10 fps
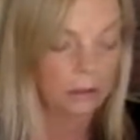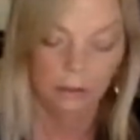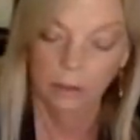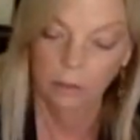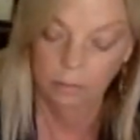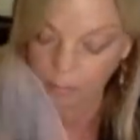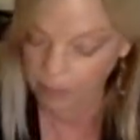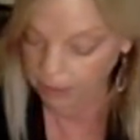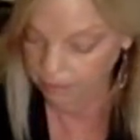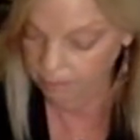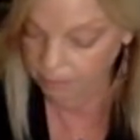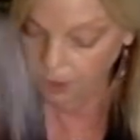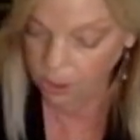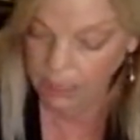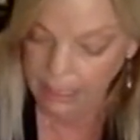So, but
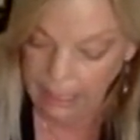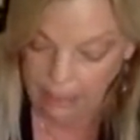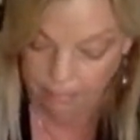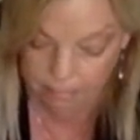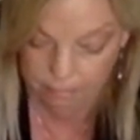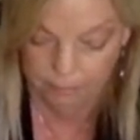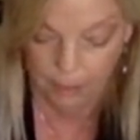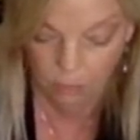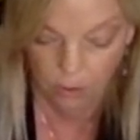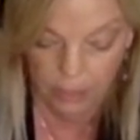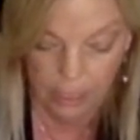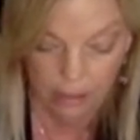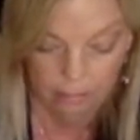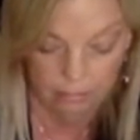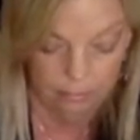they're going to get it. They will get
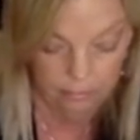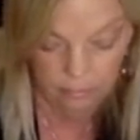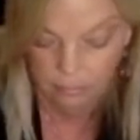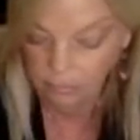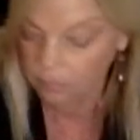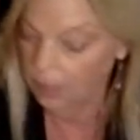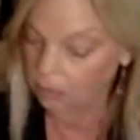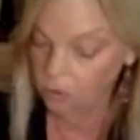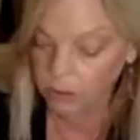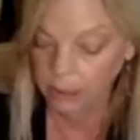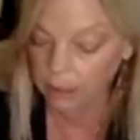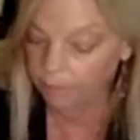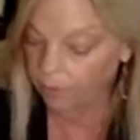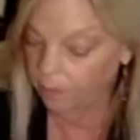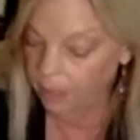it. They won't get
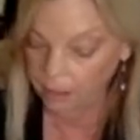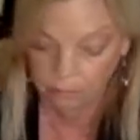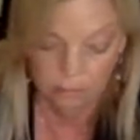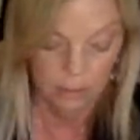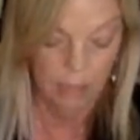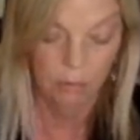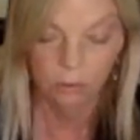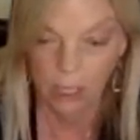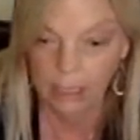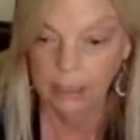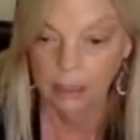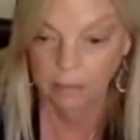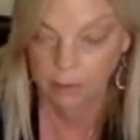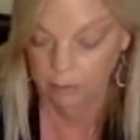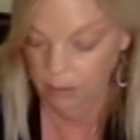everything. They will not get
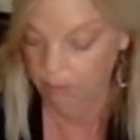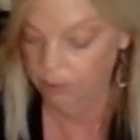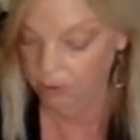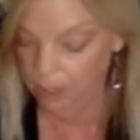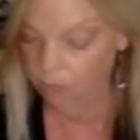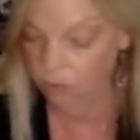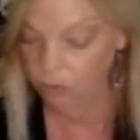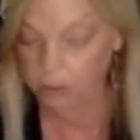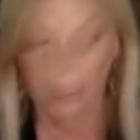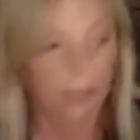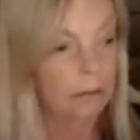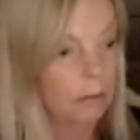everything, but they will get.